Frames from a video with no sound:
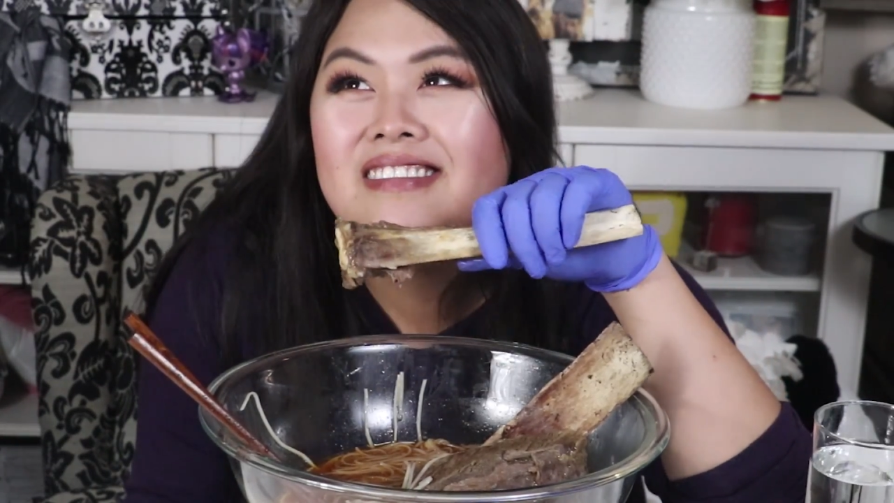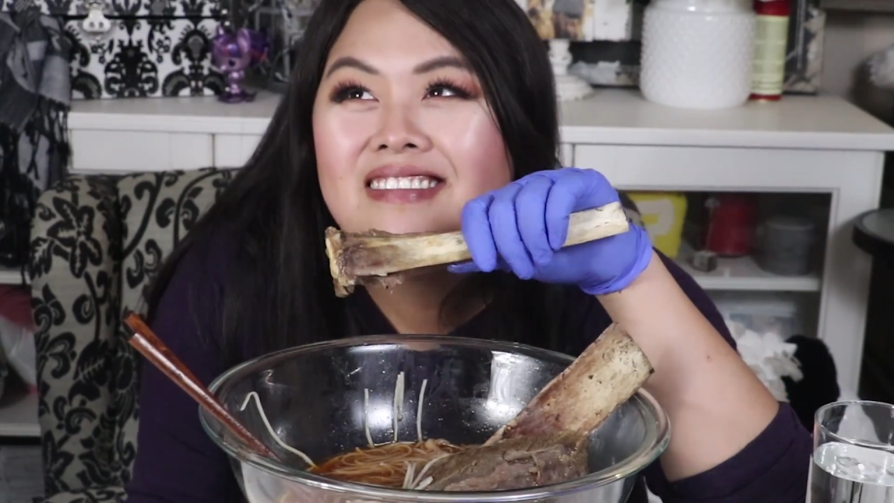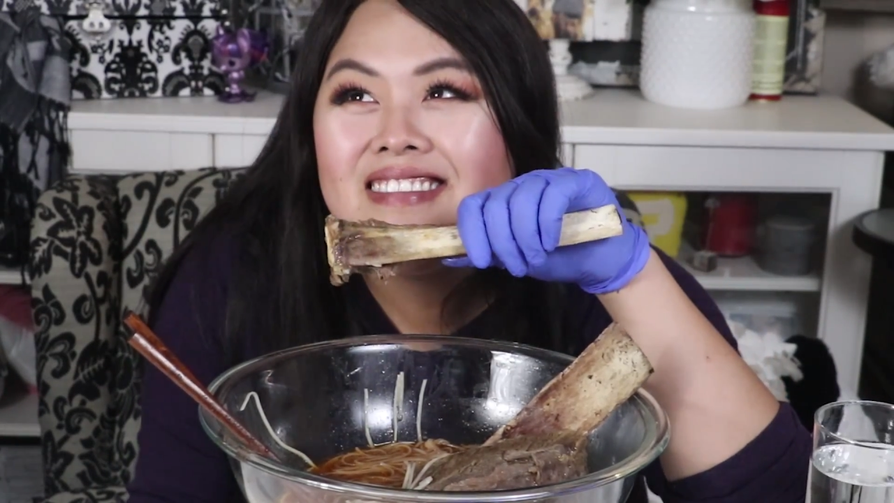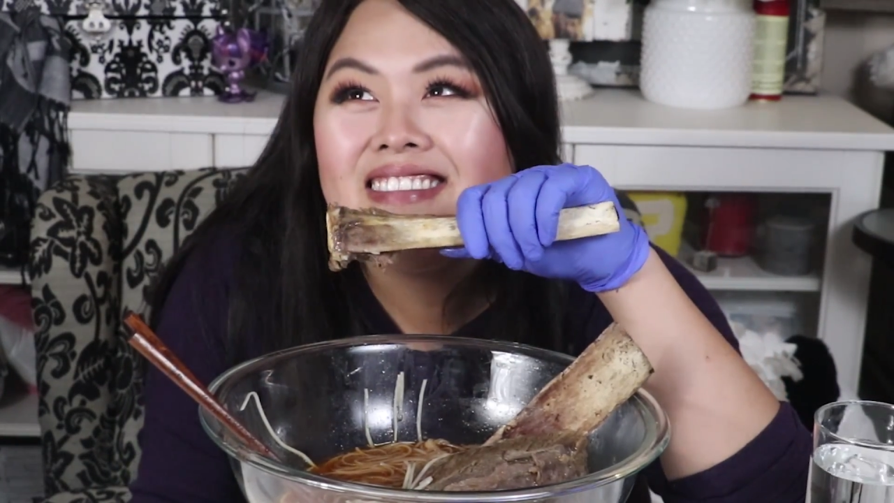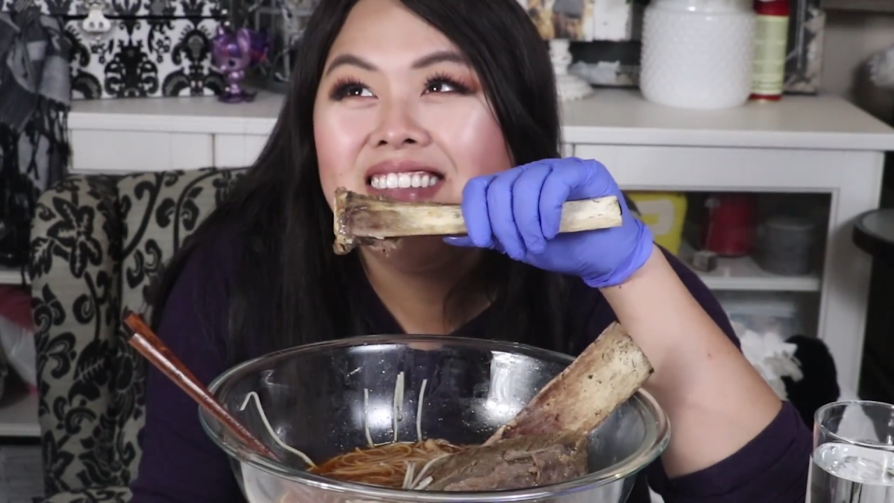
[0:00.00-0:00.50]

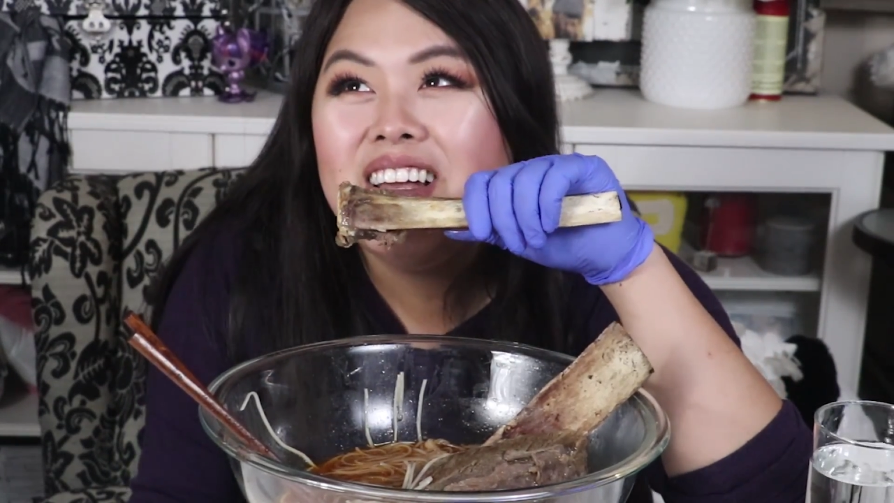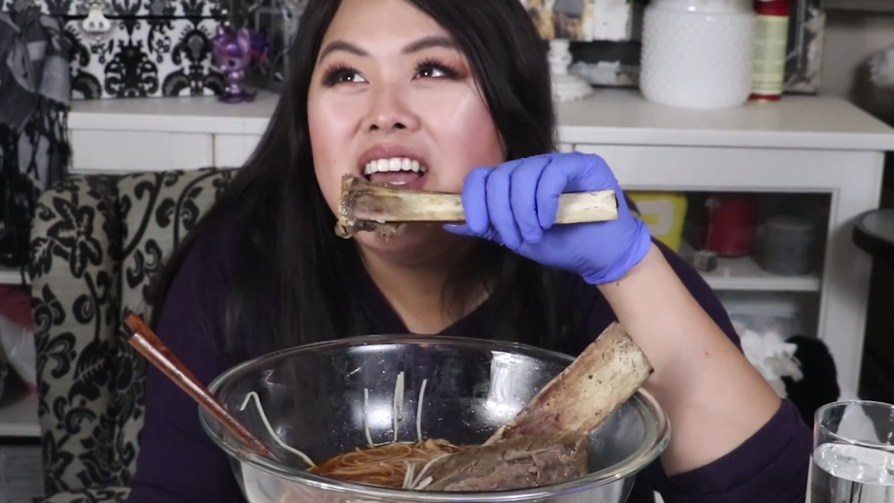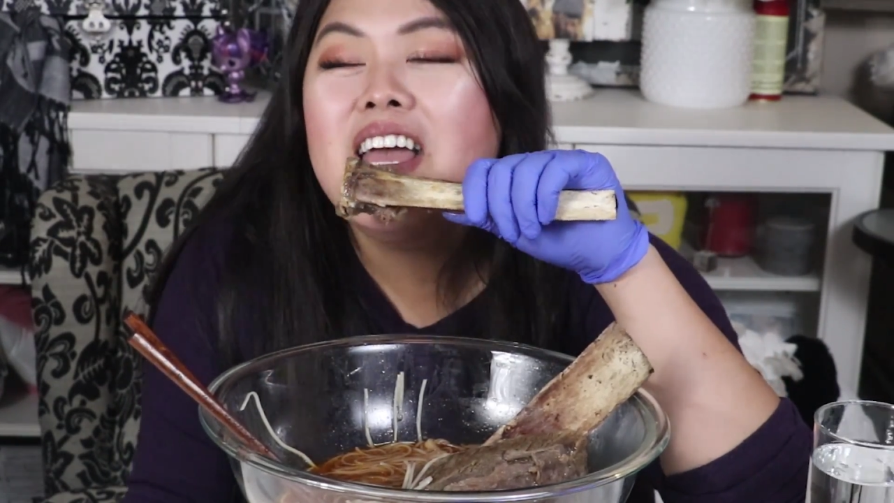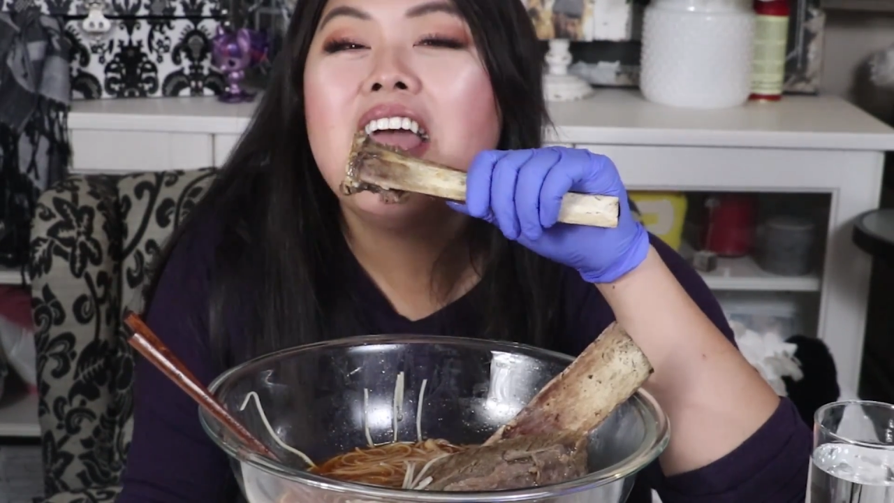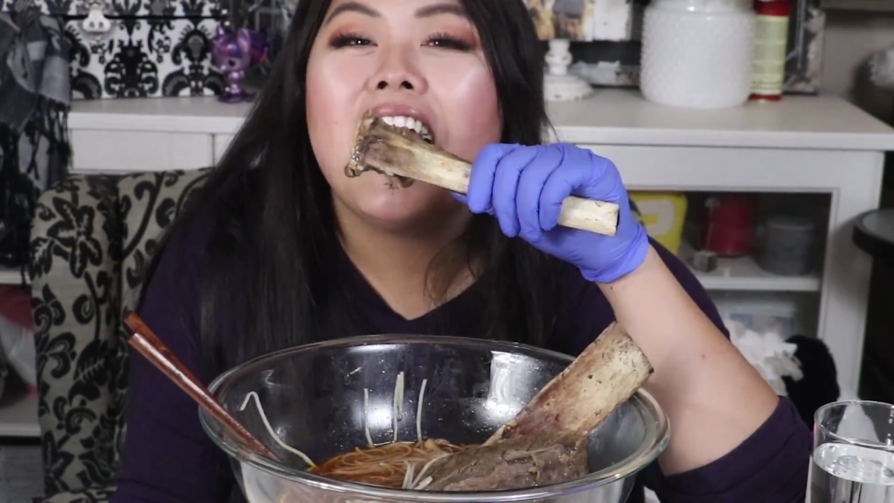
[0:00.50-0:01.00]

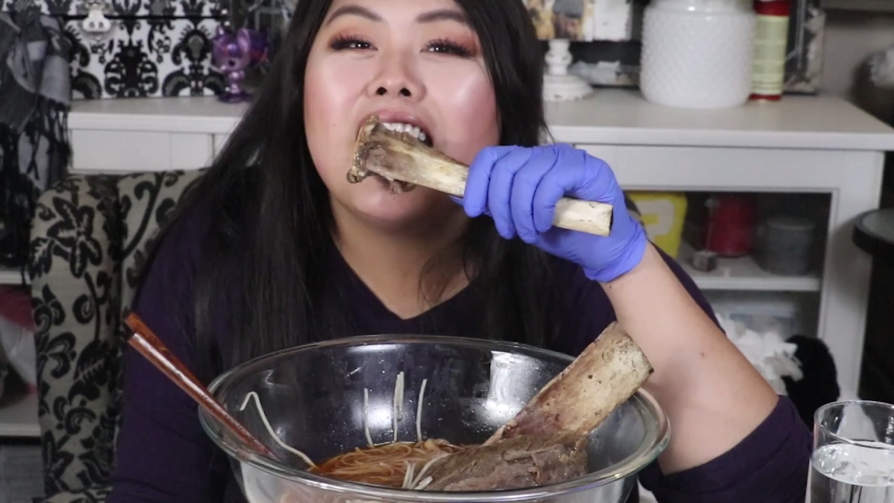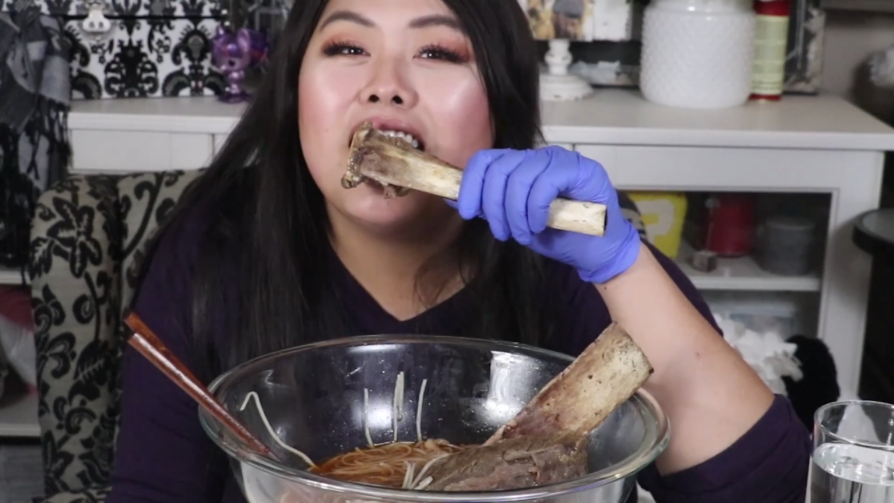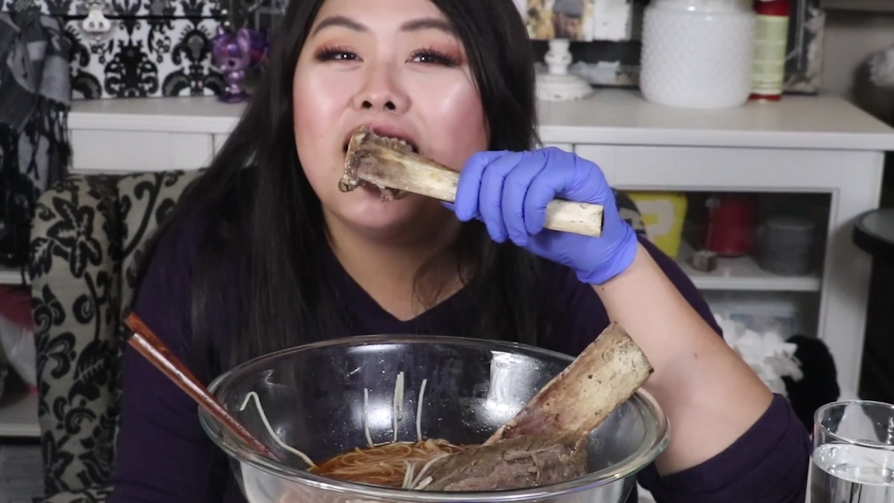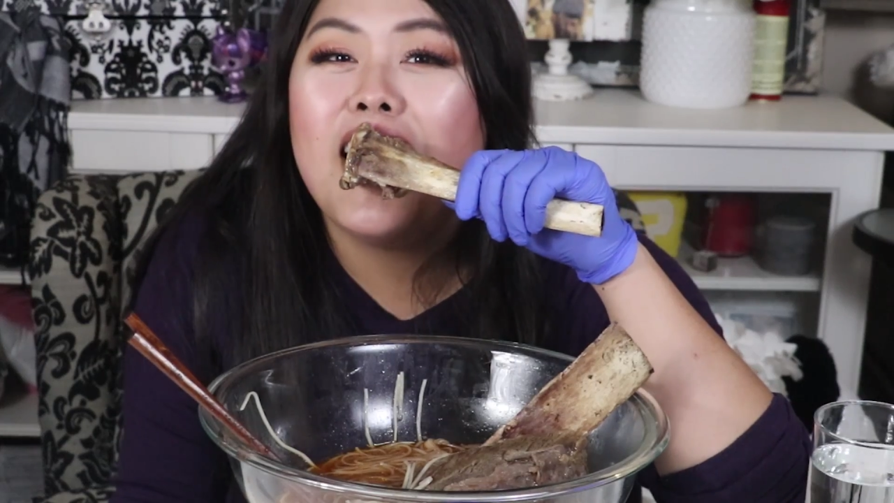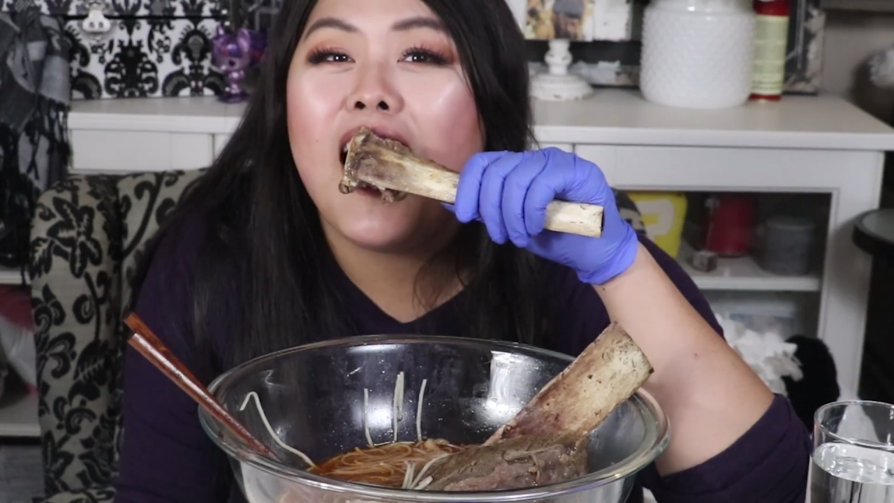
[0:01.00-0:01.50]
And